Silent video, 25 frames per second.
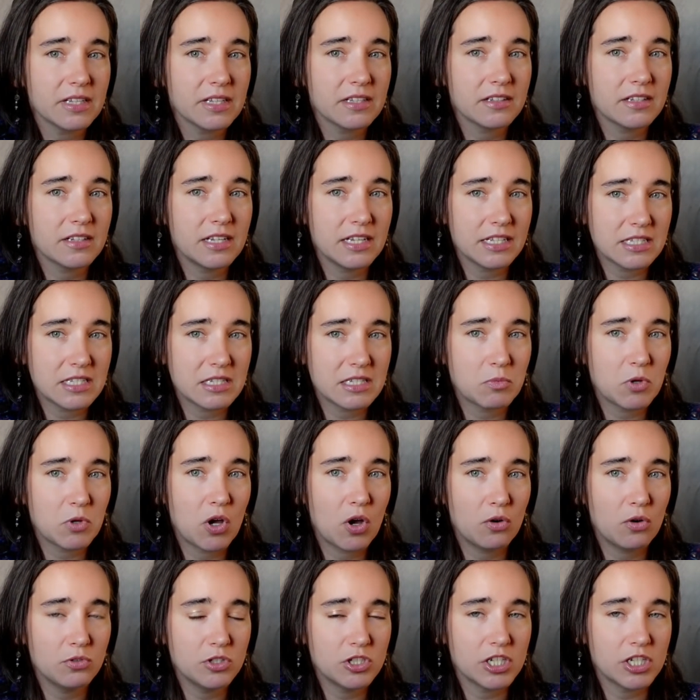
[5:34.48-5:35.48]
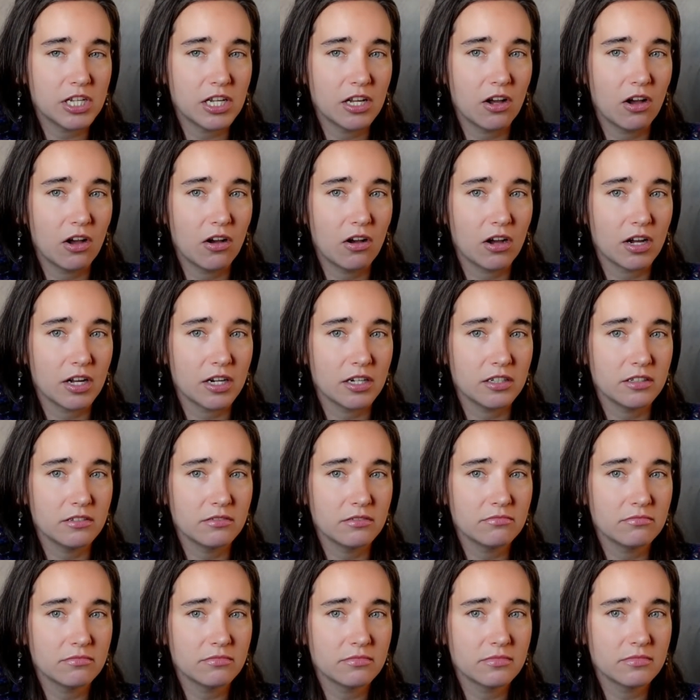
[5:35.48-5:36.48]
get some coaching on
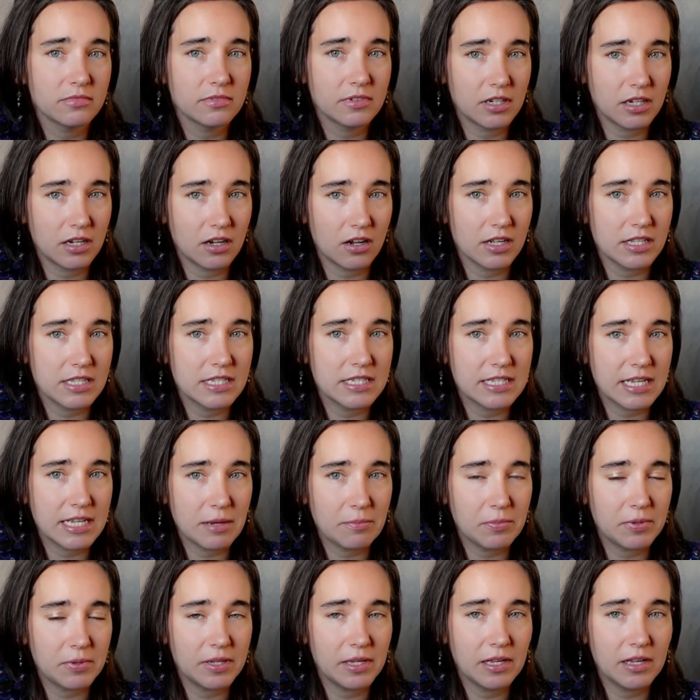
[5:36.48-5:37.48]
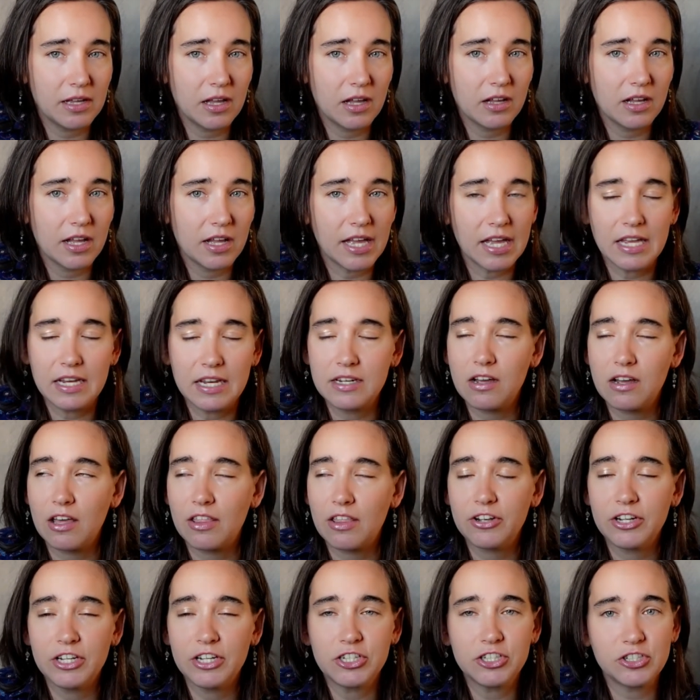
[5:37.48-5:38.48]
sampling and
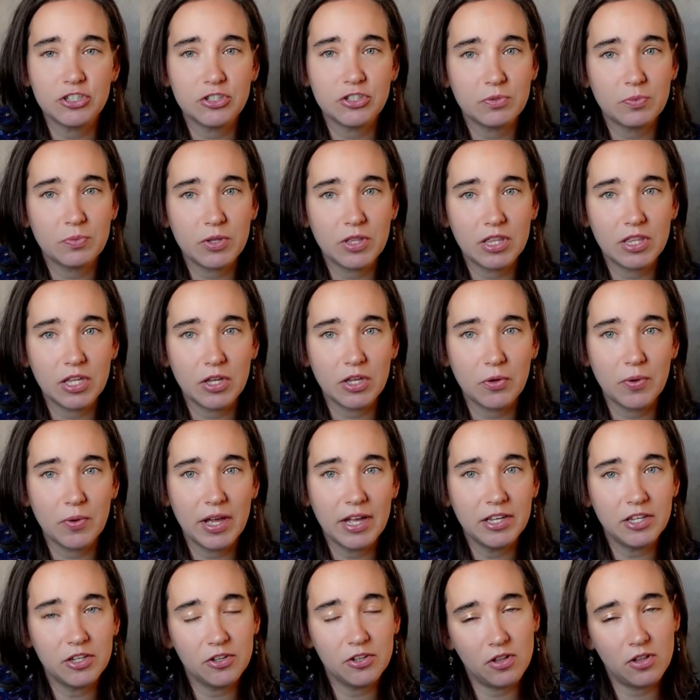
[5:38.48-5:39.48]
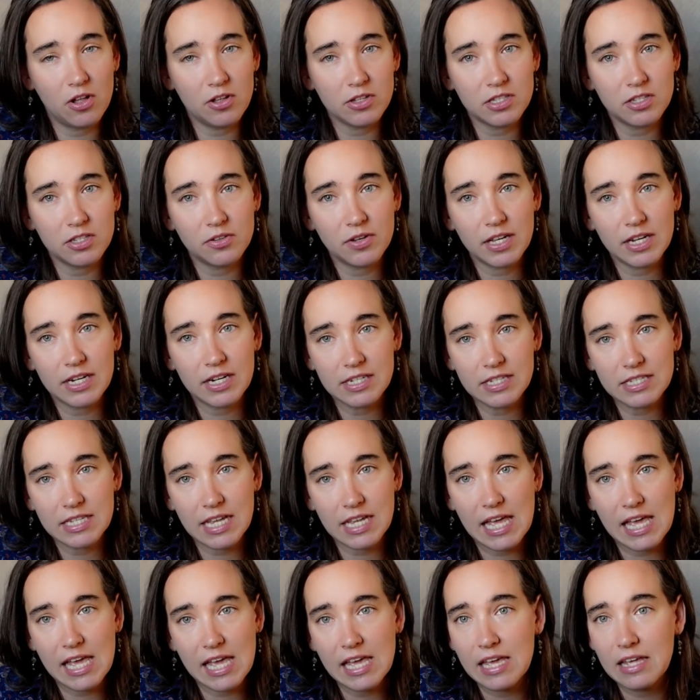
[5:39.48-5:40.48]
other issues with you. And you'll also get a
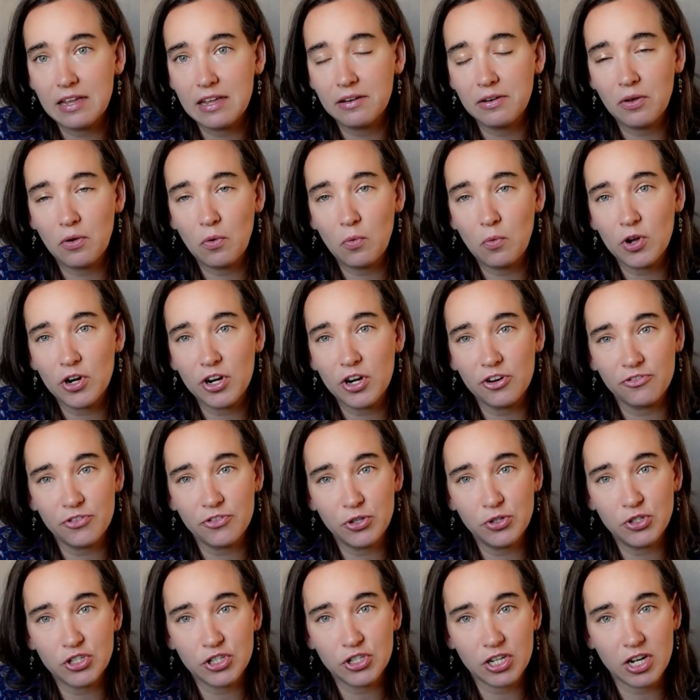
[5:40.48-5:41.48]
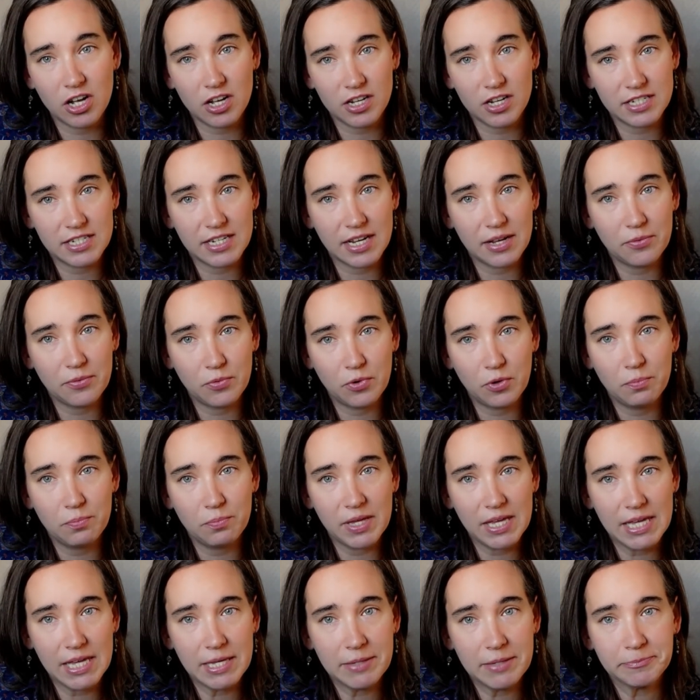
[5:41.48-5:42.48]
say in what our future content will
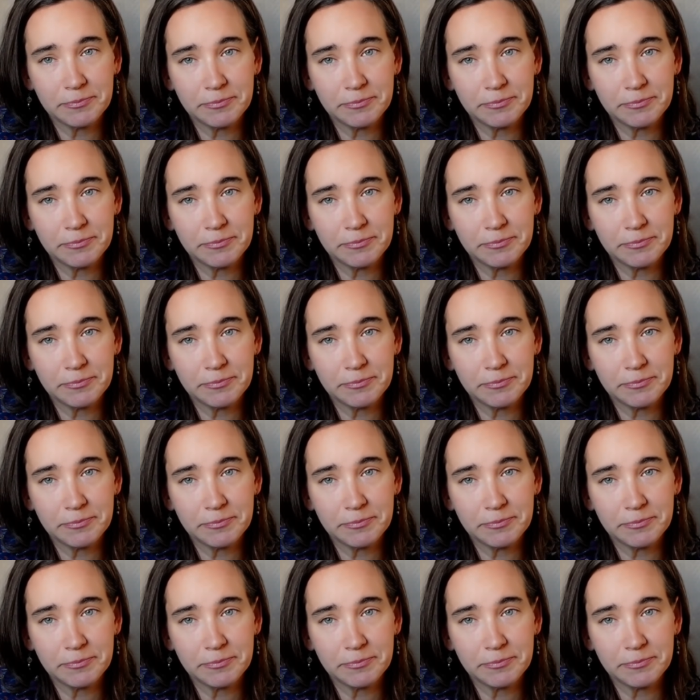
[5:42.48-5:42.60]
be.